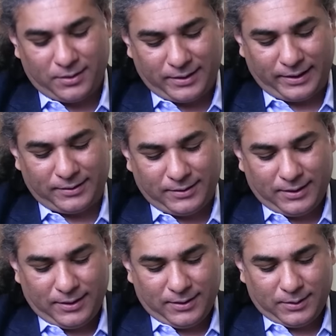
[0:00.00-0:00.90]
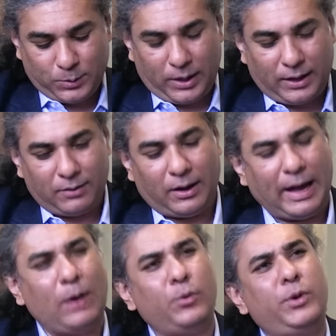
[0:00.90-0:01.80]
Right. So
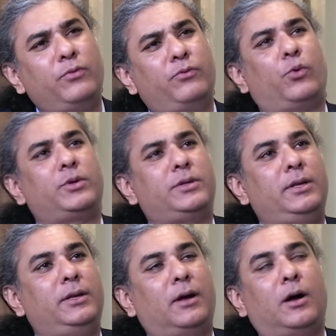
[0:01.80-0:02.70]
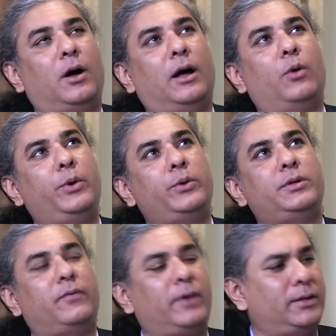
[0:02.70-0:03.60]
how do you foresee, how do you
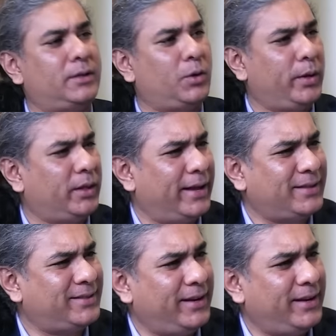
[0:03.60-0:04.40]
see Afghanistan going the next